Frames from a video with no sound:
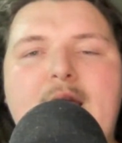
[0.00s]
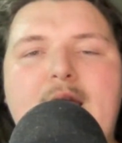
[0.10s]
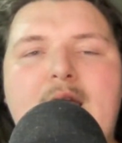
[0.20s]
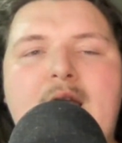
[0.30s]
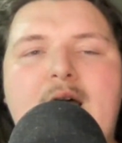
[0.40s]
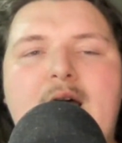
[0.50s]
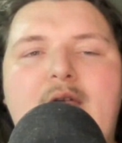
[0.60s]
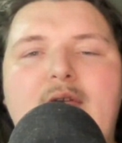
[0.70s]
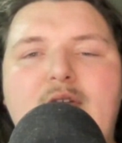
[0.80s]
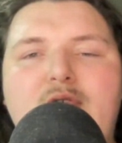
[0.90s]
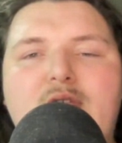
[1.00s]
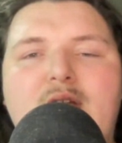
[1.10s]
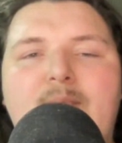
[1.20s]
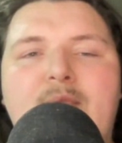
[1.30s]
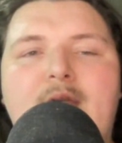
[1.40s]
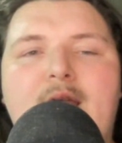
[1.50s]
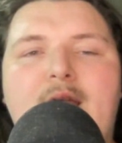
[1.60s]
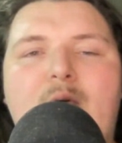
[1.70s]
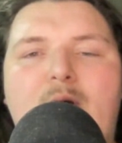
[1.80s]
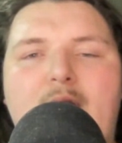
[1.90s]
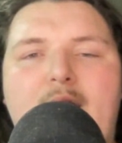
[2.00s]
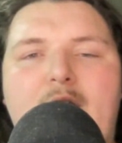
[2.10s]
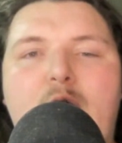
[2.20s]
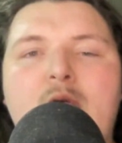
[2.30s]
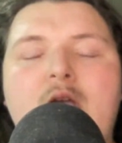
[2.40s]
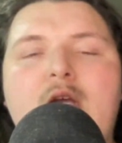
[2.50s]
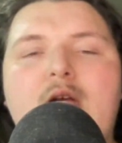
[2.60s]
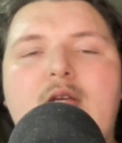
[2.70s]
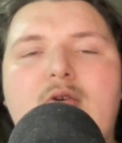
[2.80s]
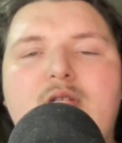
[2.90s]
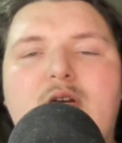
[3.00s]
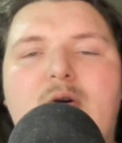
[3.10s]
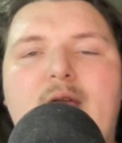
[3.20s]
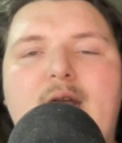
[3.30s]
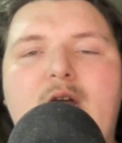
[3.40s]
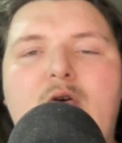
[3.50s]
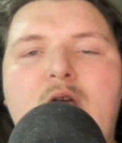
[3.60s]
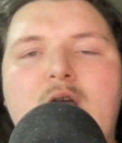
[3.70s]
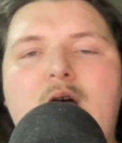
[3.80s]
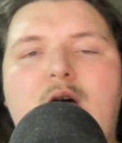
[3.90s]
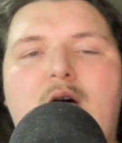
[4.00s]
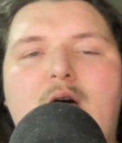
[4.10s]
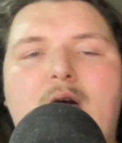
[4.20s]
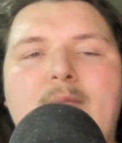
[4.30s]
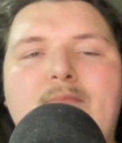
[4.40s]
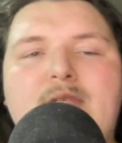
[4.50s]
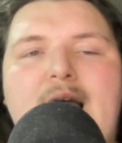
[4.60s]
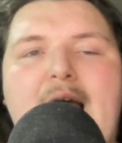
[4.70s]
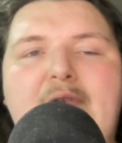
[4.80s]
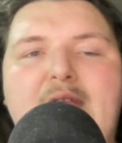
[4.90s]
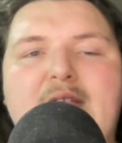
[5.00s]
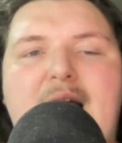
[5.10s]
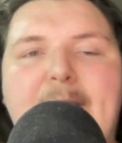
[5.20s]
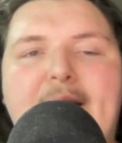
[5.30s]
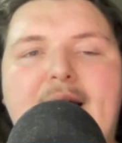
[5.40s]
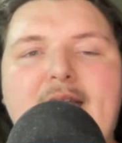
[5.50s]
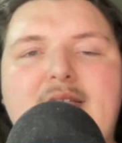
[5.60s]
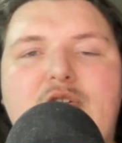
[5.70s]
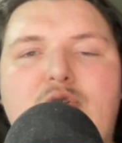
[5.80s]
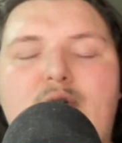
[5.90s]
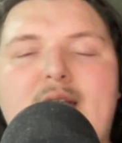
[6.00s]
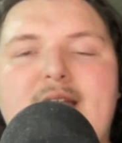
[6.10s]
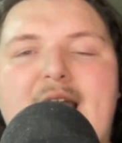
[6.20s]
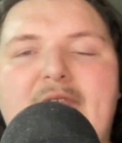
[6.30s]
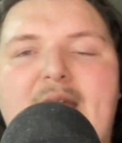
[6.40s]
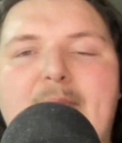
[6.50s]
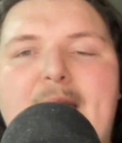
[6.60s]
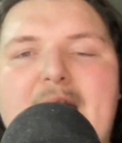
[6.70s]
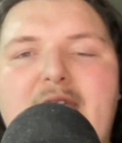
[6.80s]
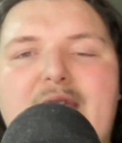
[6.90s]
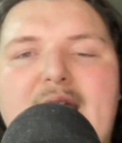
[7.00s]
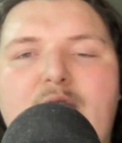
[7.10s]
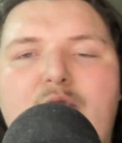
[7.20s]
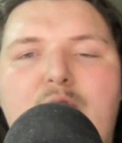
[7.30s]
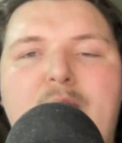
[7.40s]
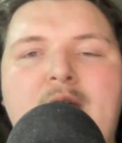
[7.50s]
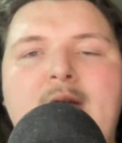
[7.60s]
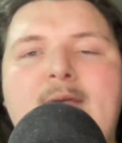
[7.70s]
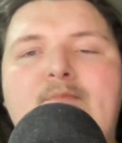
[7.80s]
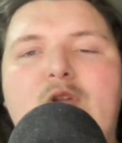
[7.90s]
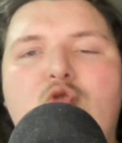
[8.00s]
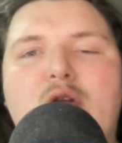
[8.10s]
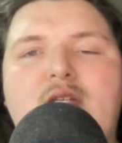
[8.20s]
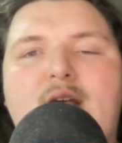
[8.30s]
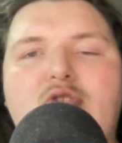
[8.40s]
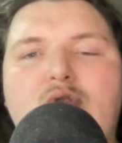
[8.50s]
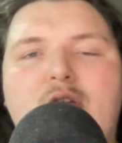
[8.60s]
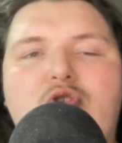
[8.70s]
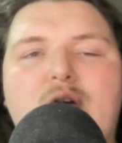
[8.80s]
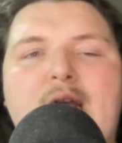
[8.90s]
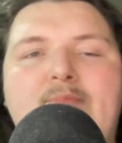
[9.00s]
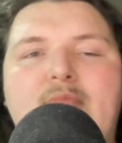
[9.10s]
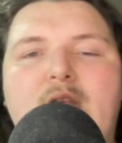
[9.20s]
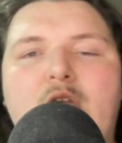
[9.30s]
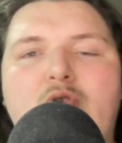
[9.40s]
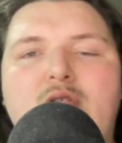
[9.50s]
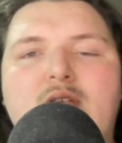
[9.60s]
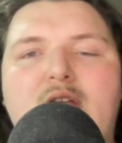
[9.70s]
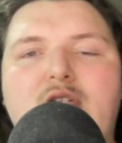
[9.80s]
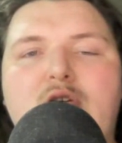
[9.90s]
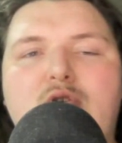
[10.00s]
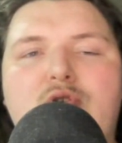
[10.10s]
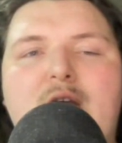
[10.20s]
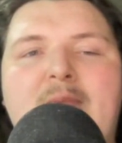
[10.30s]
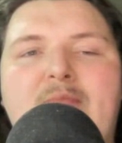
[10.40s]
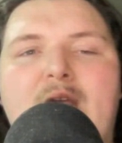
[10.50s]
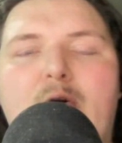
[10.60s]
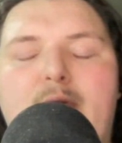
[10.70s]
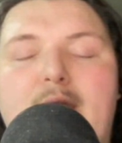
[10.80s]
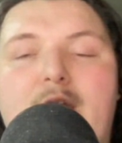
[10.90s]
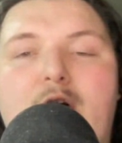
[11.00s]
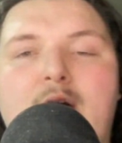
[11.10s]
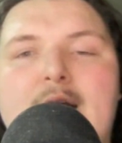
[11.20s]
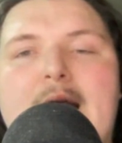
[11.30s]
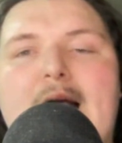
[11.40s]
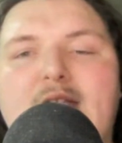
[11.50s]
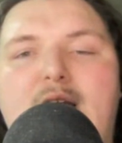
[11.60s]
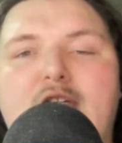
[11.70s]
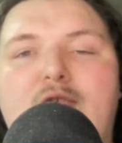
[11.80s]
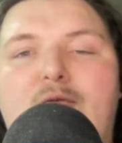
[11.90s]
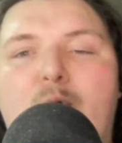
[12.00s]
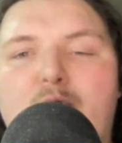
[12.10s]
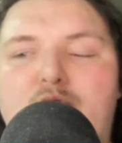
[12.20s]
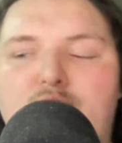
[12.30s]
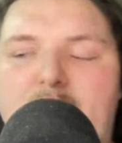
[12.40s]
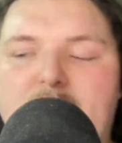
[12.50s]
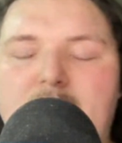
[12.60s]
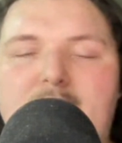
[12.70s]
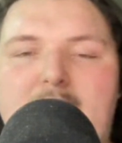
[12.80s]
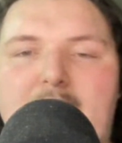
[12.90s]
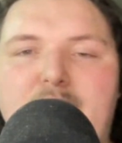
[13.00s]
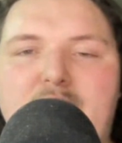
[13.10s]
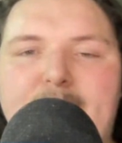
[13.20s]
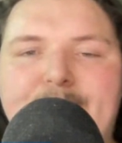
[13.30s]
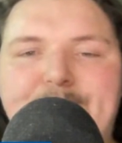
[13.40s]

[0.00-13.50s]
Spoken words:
and of Houston and Orlando. Houston and Orlando are tied for the top odds. Detroit is a half game back of that group. Detroit's lost 3 straight. Houston's lost 2 straight. And Orlando has lost 4 straight games.